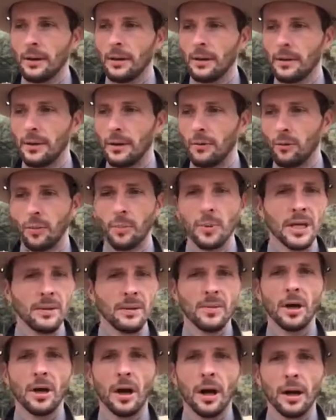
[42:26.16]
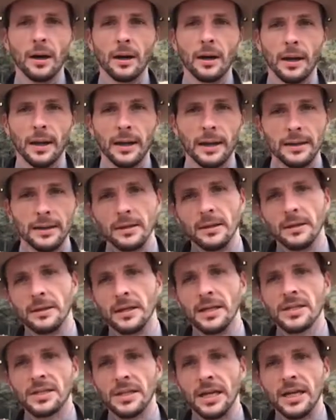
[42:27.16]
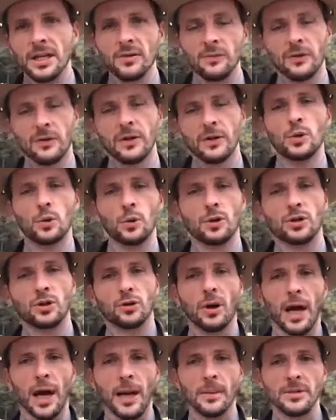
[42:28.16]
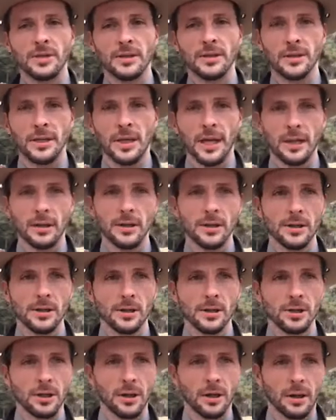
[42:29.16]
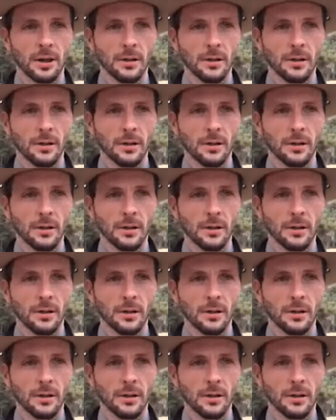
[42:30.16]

the Wapimeok, these individual tribes that the English